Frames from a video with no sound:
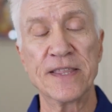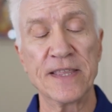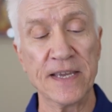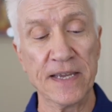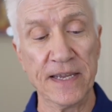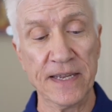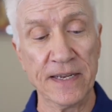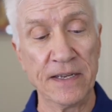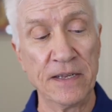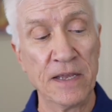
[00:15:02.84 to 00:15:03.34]

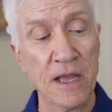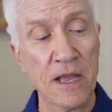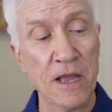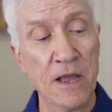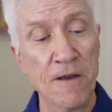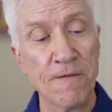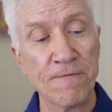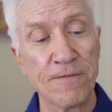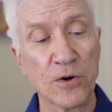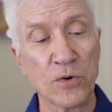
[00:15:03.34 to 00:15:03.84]
thing
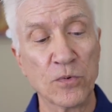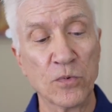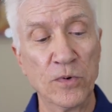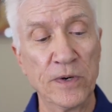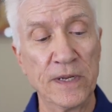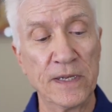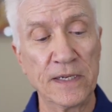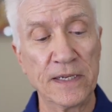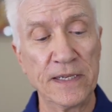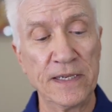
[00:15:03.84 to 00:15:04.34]
for
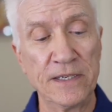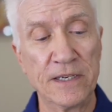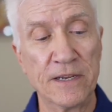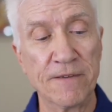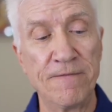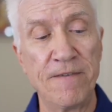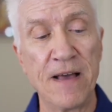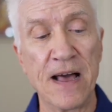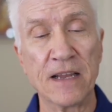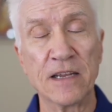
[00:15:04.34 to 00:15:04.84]
really
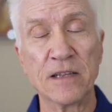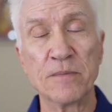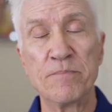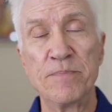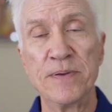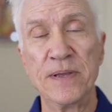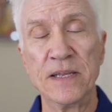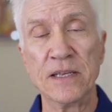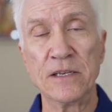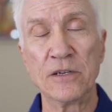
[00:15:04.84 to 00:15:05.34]

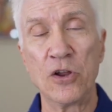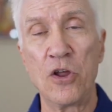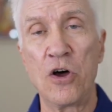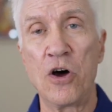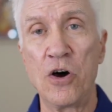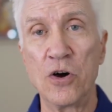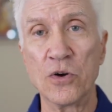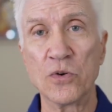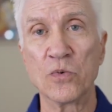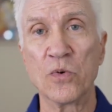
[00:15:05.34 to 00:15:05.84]
developing
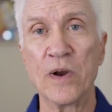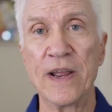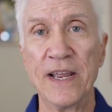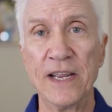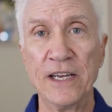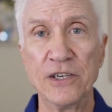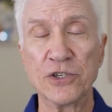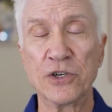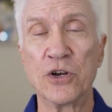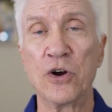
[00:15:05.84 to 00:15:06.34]
long
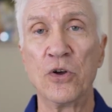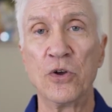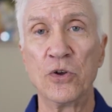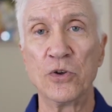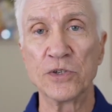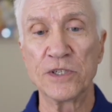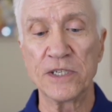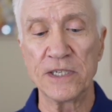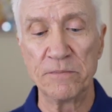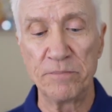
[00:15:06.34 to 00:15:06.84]
range
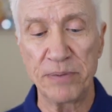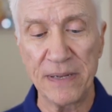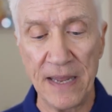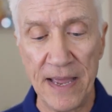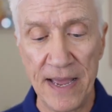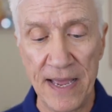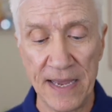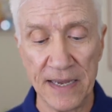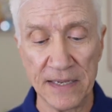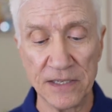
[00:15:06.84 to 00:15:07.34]
goals and
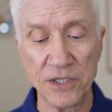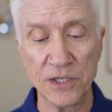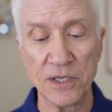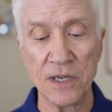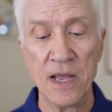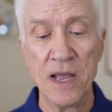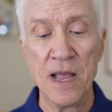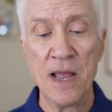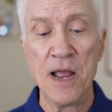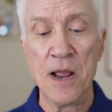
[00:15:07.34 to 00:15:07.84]
plans.